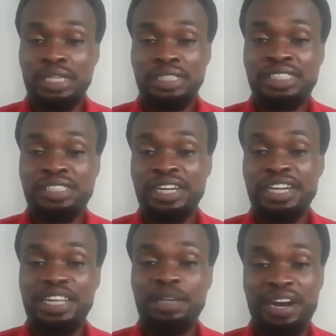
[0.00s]

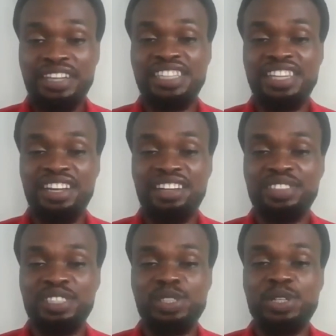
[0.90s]
strictly practical.
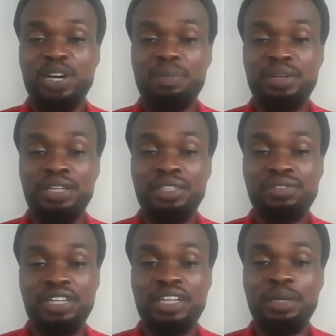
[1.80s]
It's going to be
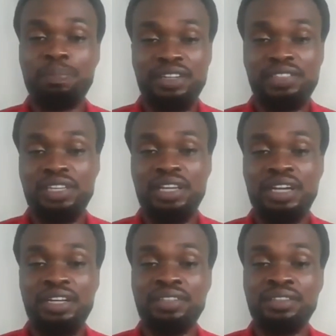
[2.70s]
strictly practical,
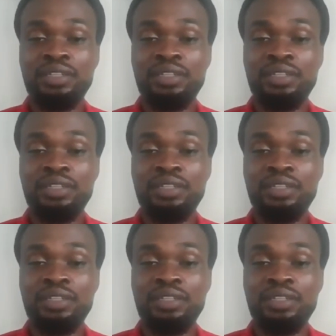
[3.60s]
and